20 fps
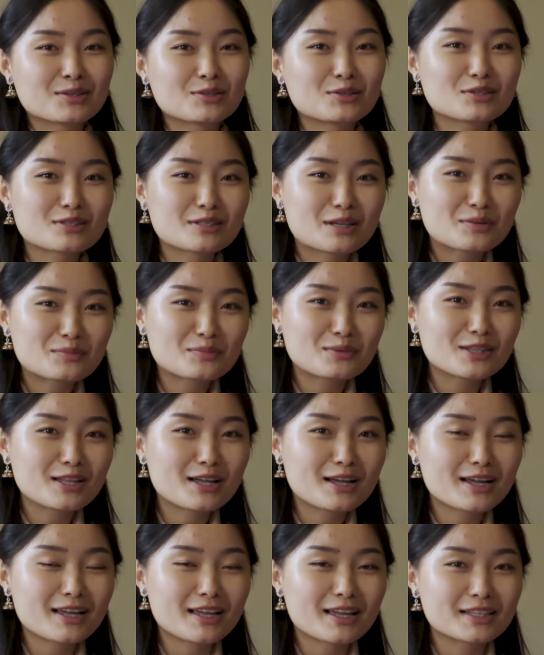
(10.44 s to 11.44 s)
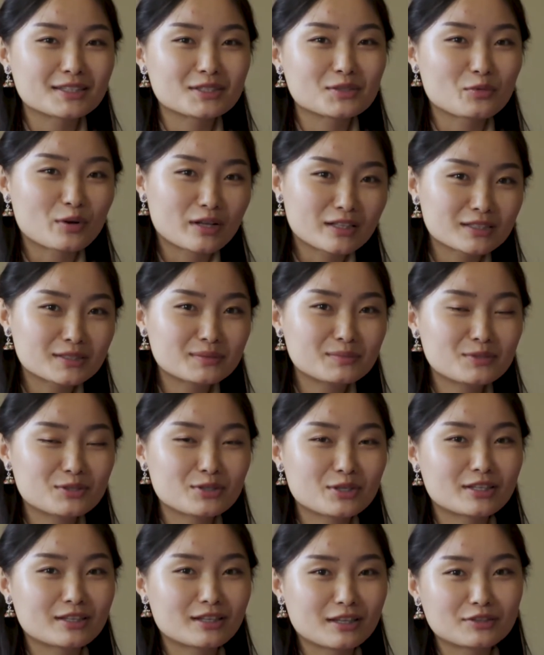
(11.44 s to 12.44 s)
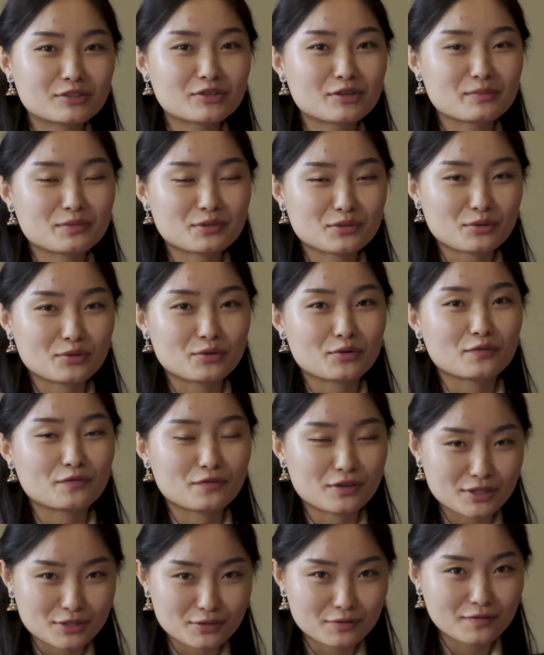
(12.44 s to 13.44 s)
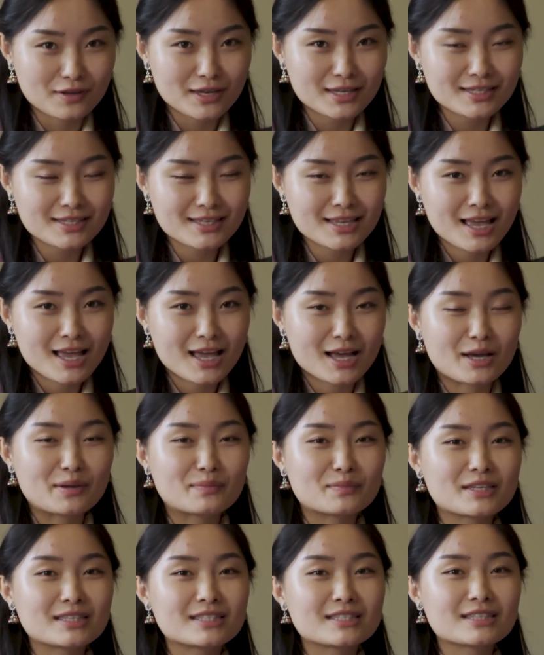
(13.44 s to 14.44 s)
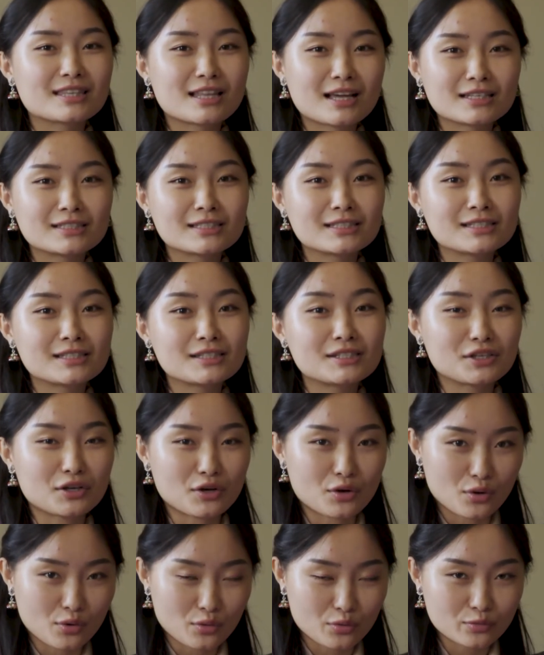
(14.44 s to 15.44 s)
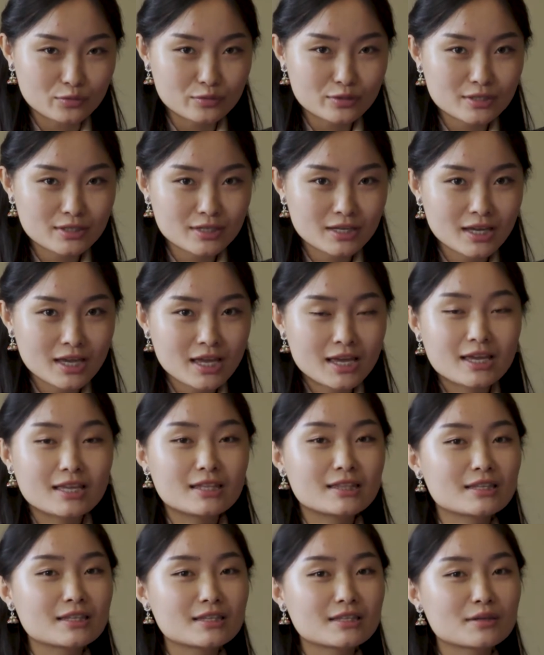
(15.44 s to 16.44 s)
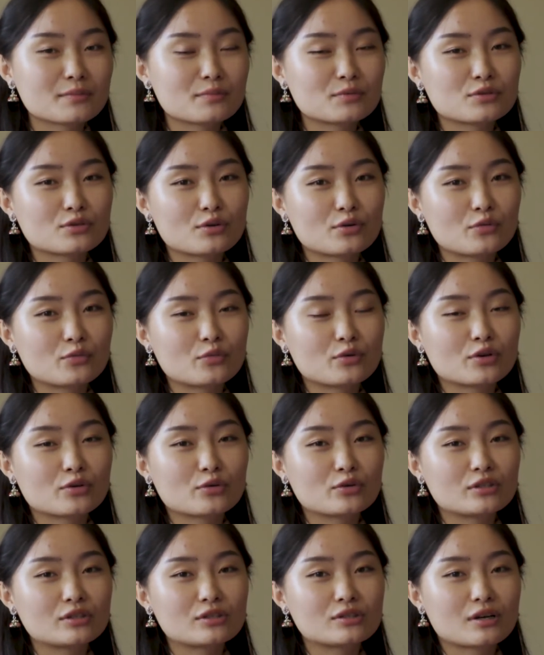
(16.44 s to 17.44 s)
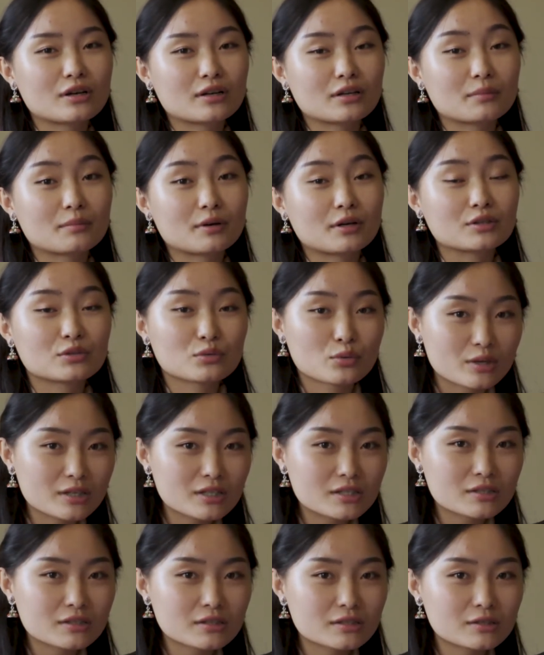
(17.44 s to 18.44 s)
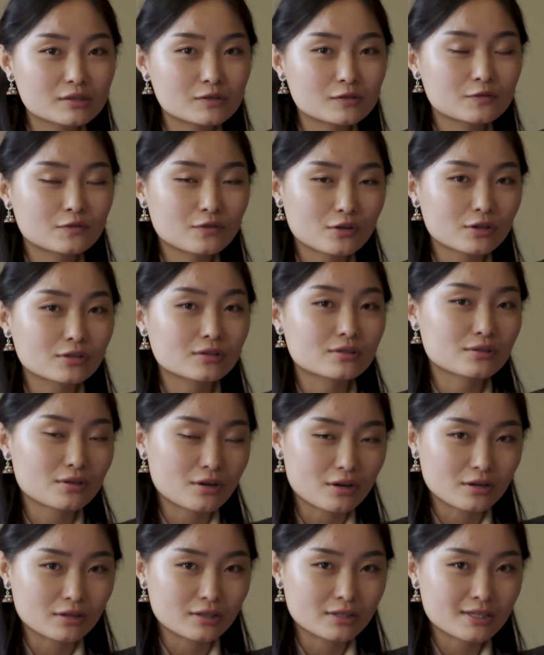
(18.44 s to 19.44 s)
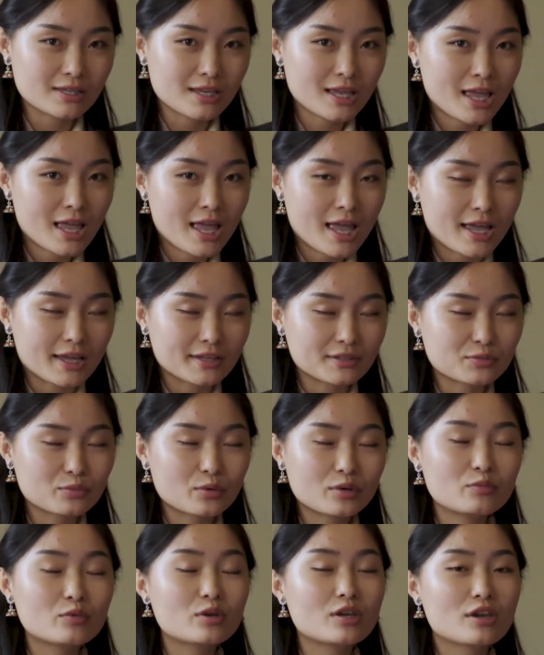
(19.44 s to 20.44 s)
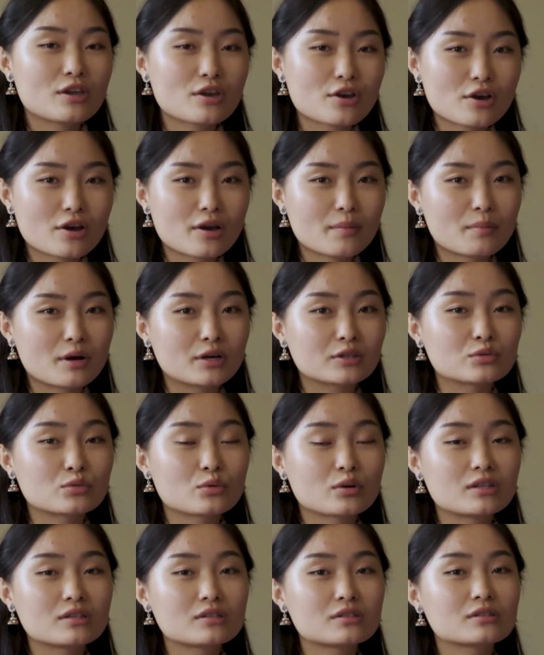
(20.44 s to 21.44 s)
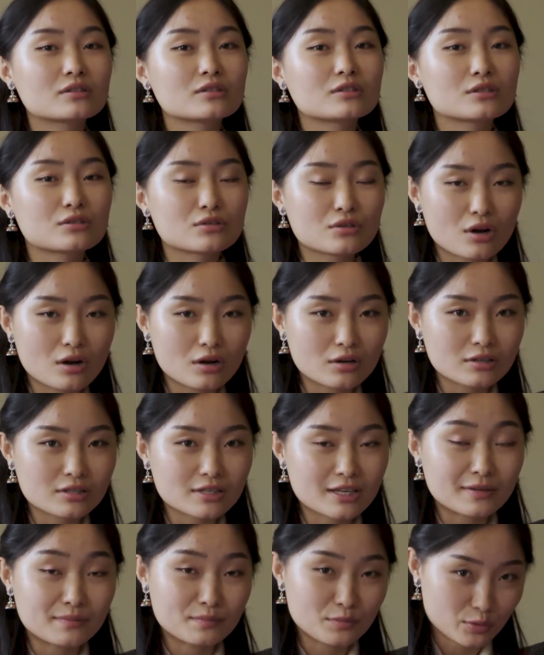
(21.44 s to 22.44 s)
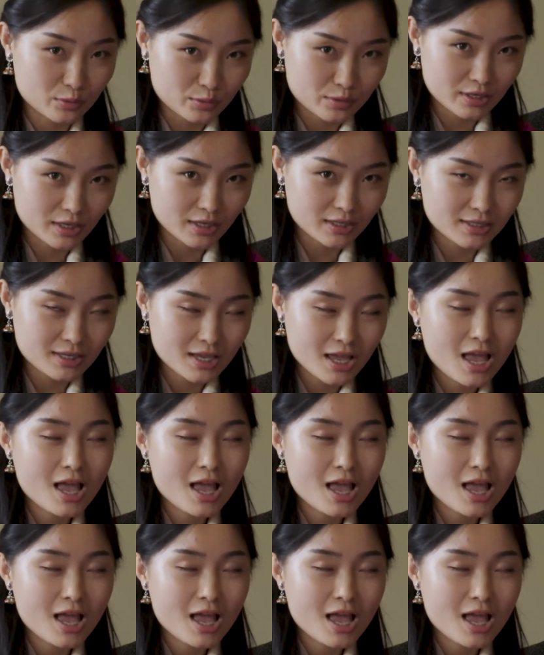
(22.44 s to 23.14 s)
Zampola, and welcome to another episode of Face to Face. I'm Tinsin Laden, your host. In this episode, we are going to talk about traditional folk songs. And when we hear about traditional songs and music,